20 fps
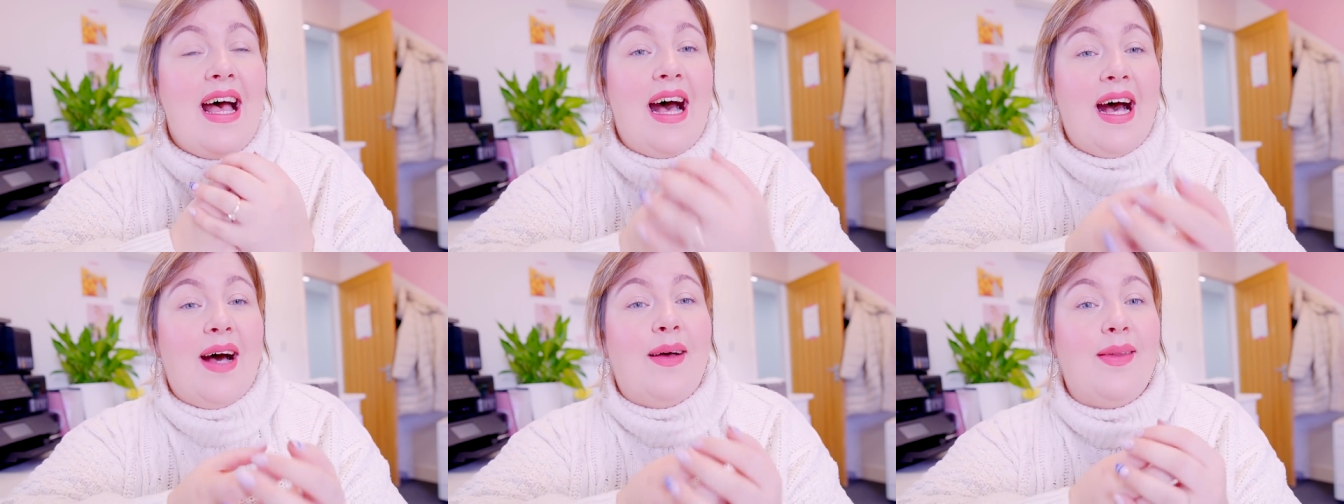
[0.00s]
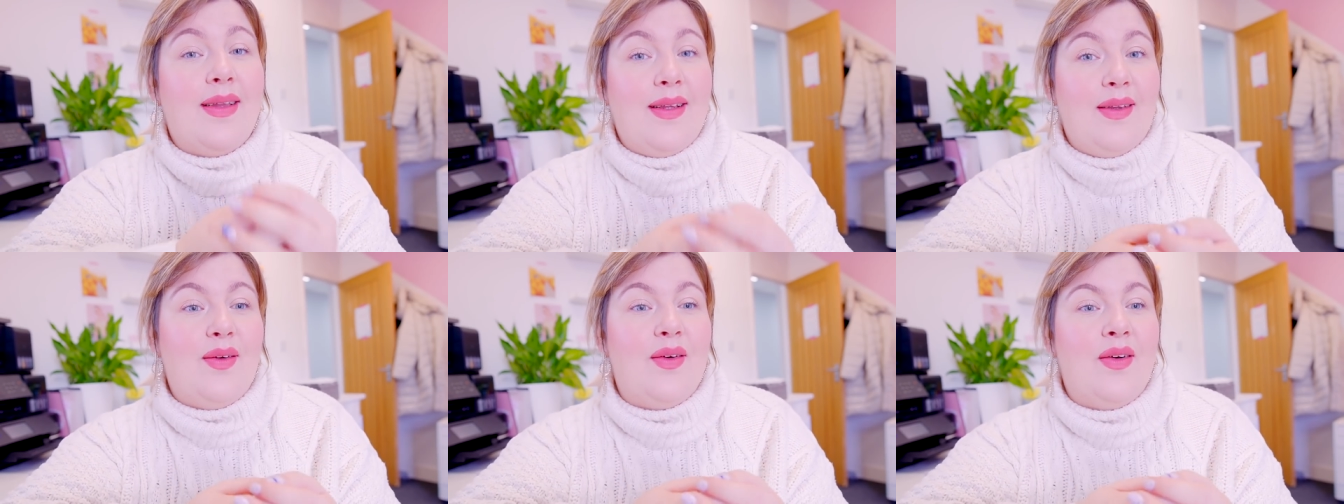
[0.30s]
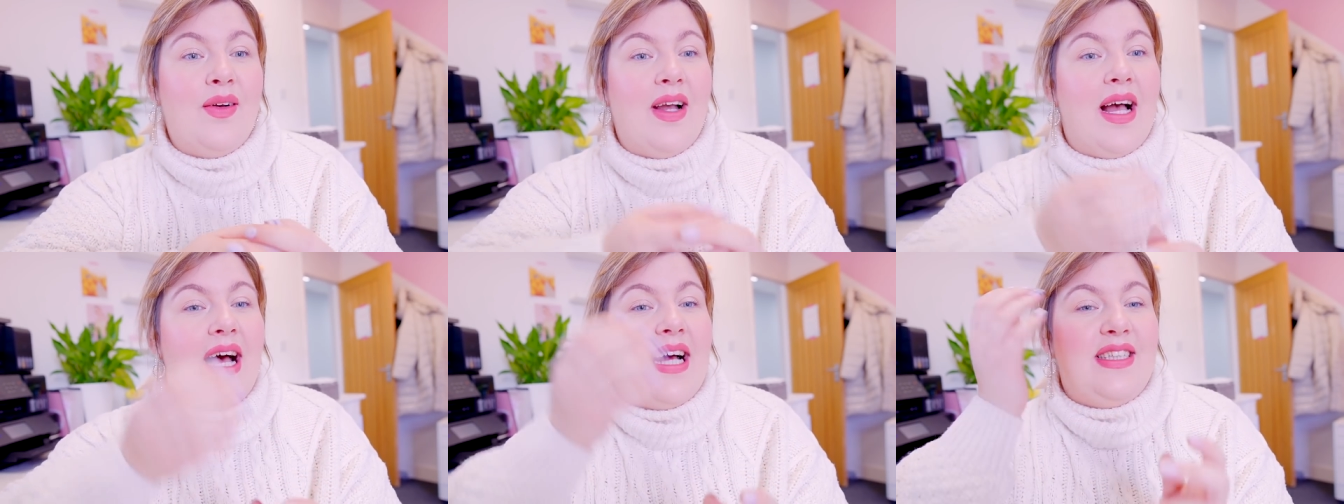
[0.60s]
how they
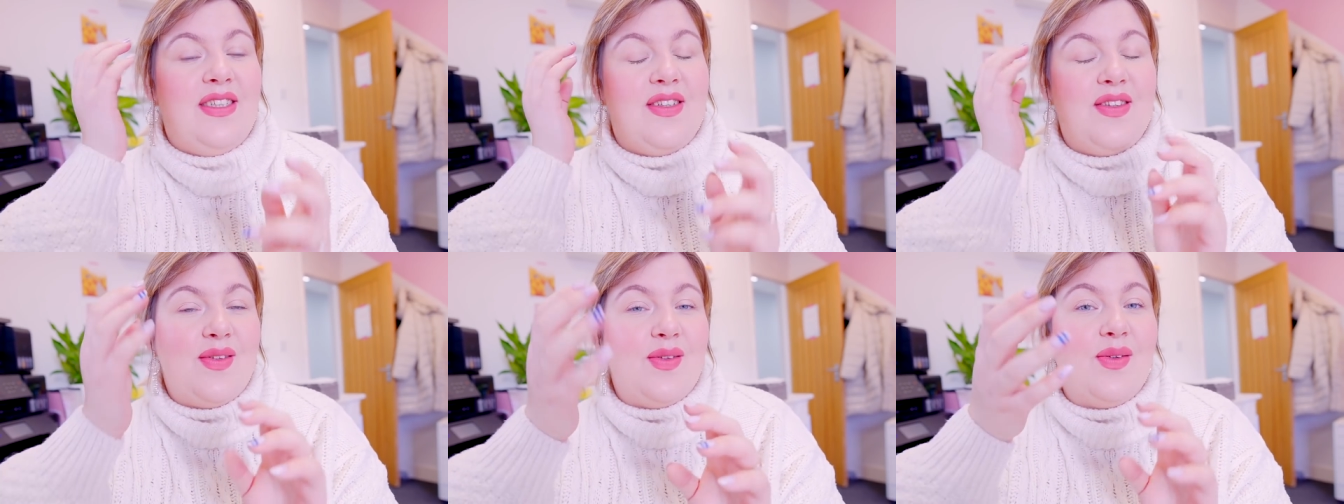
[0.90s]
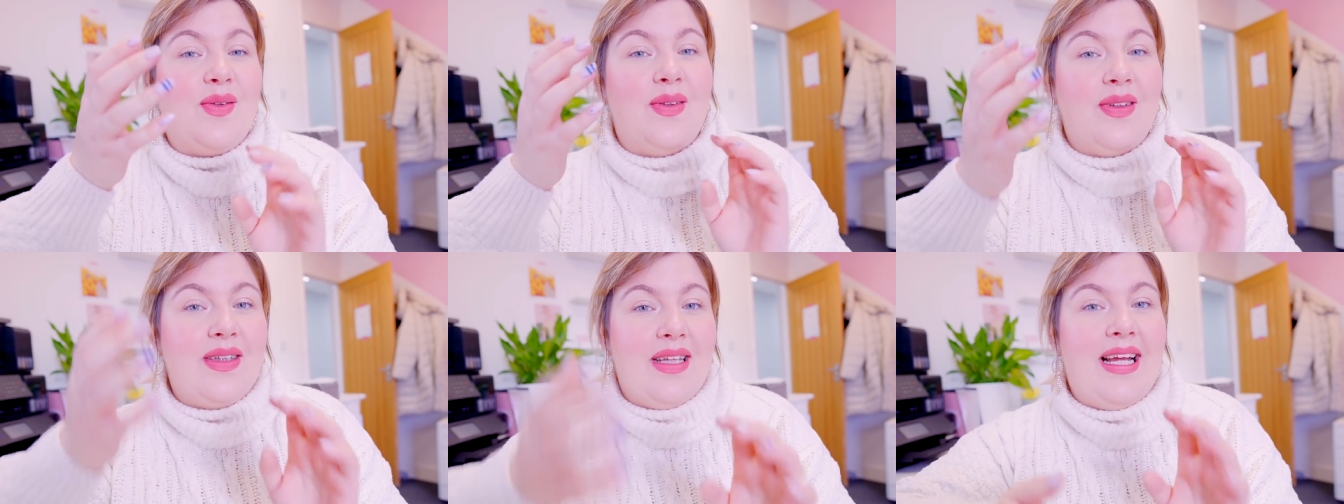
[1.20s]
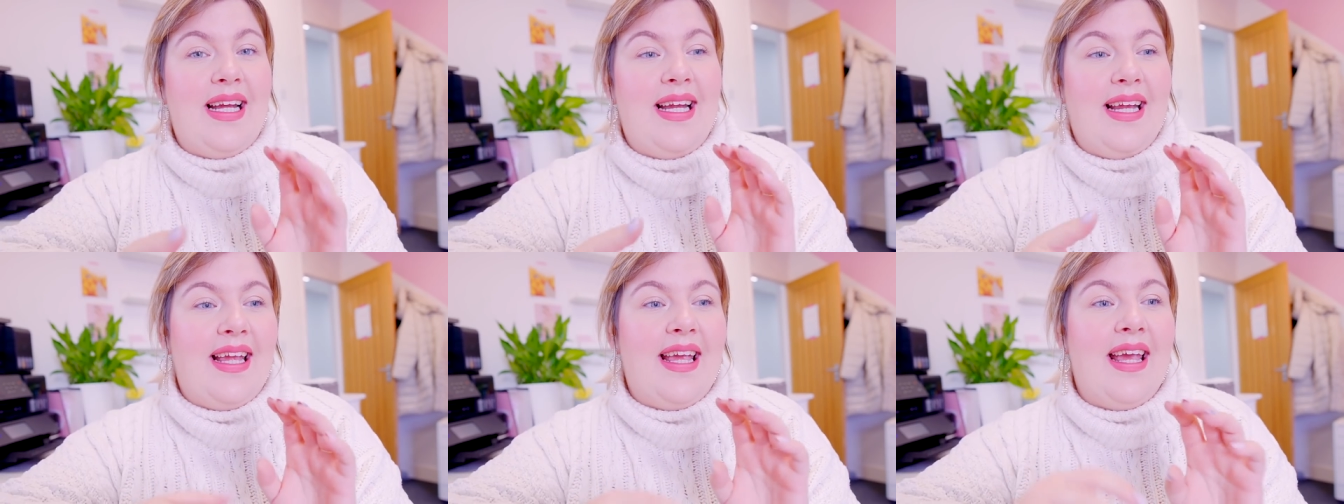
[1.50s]
look I just don't
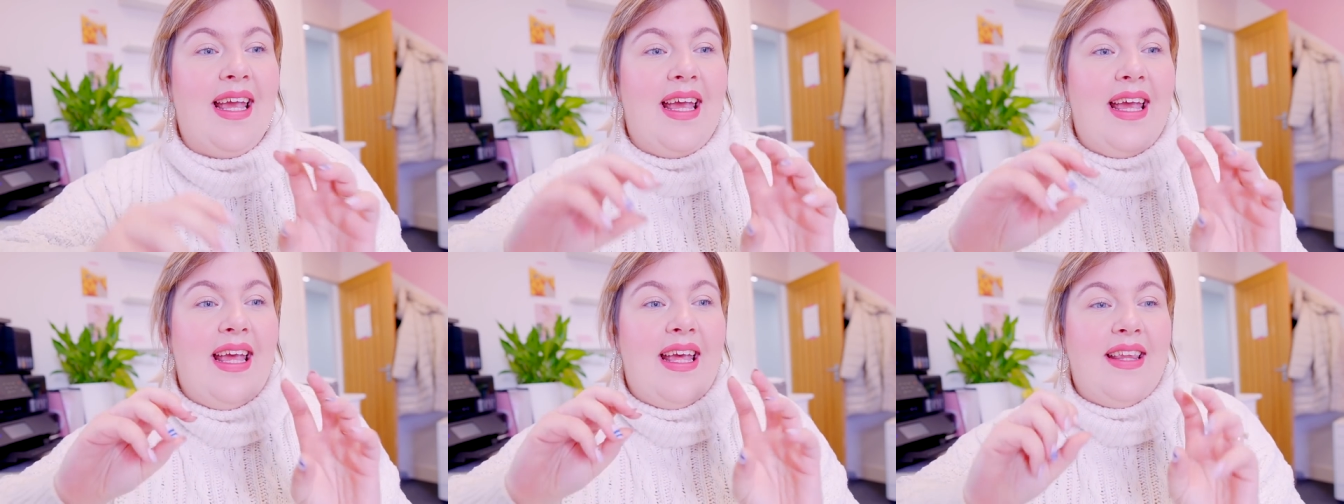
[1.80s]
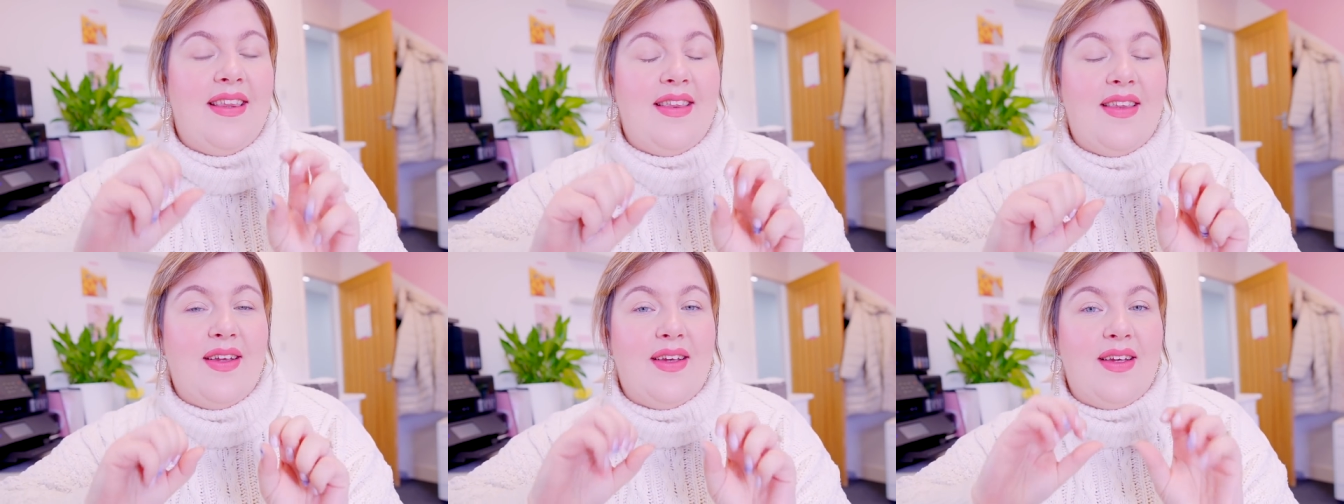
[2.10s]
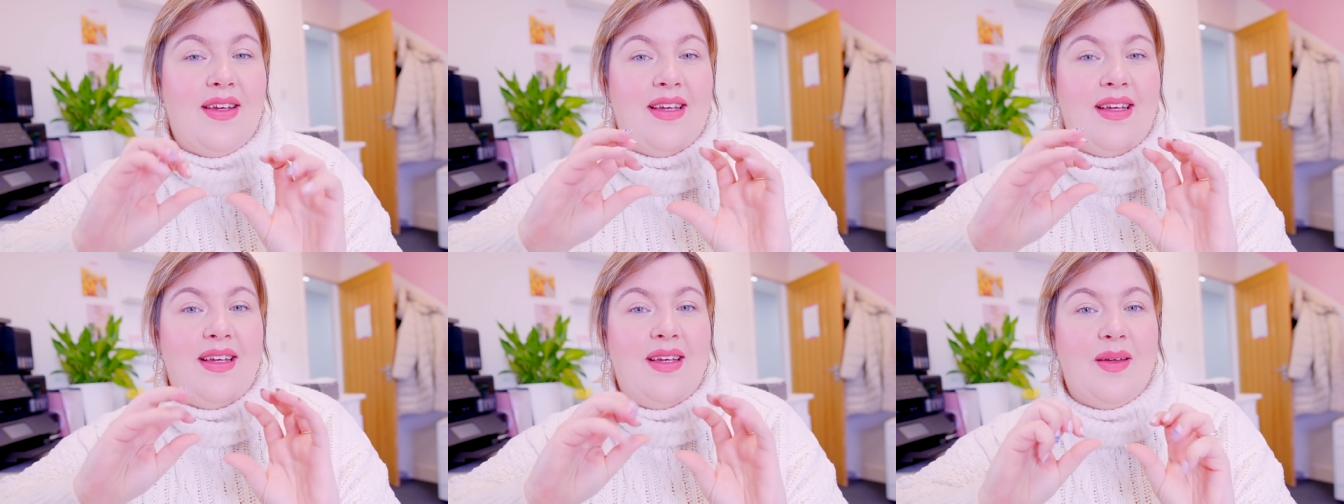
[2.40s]
like
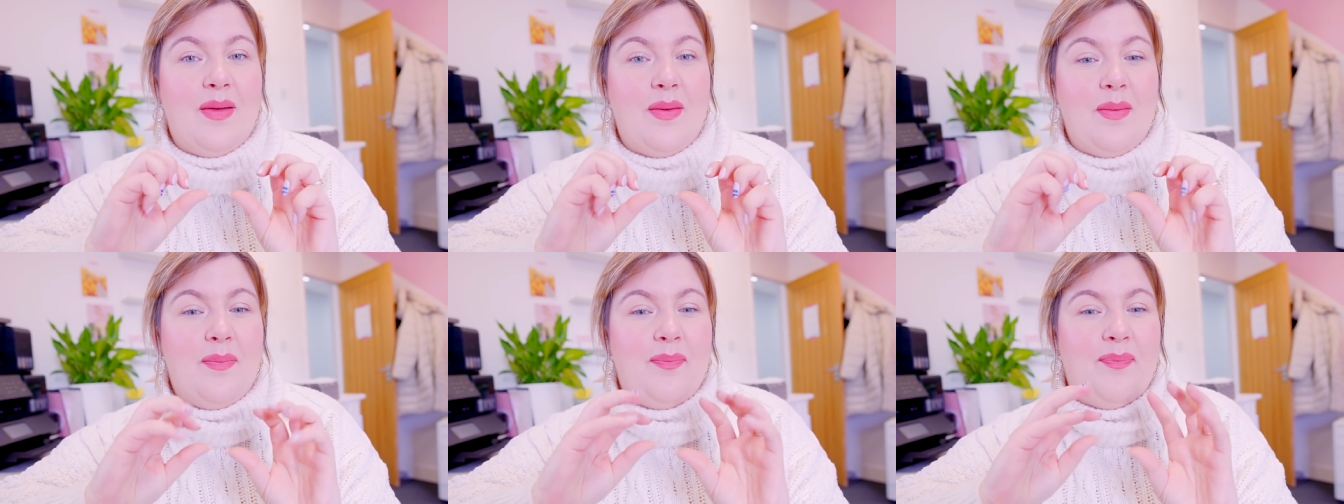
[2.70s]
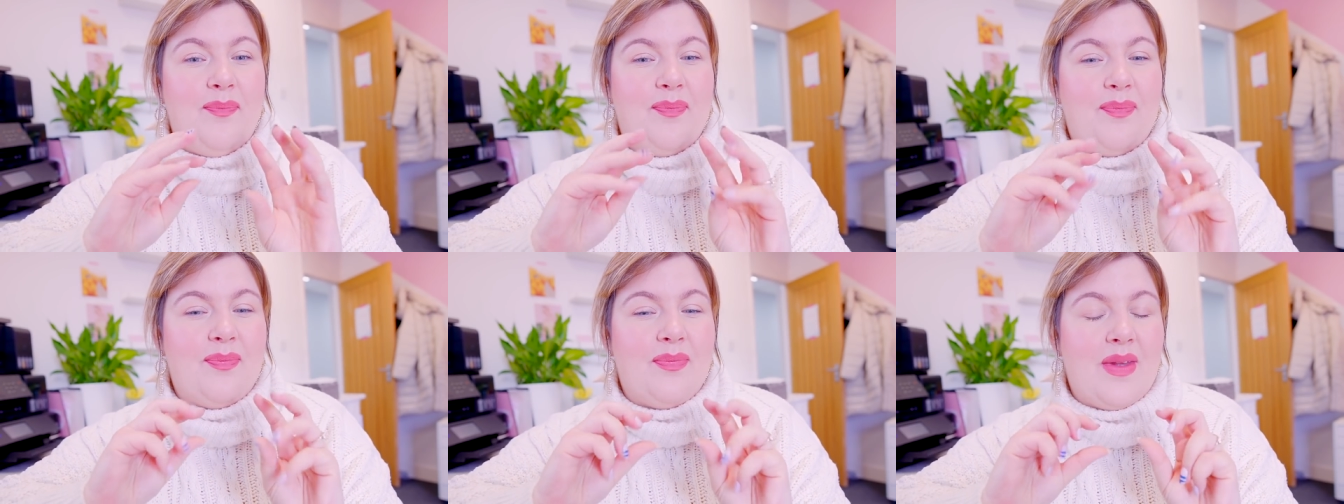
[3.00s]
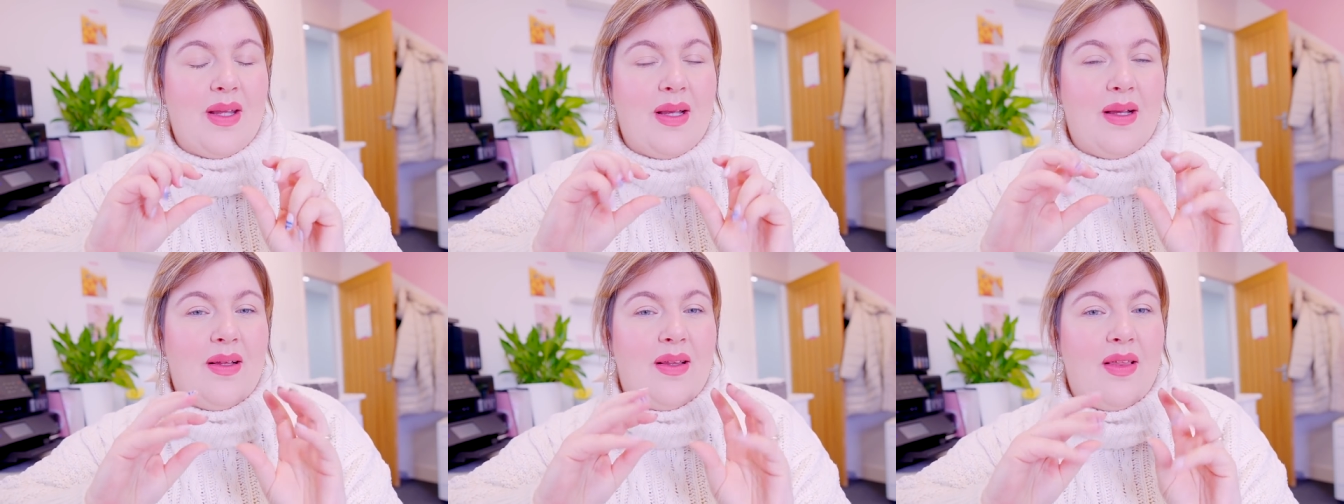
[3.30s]
the
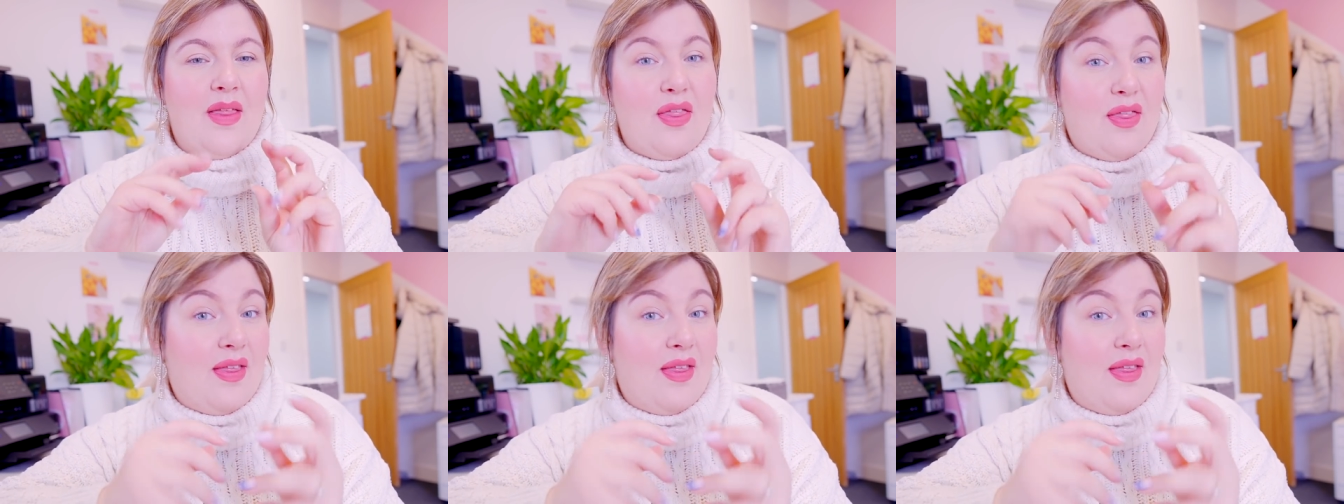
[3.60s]
thinness?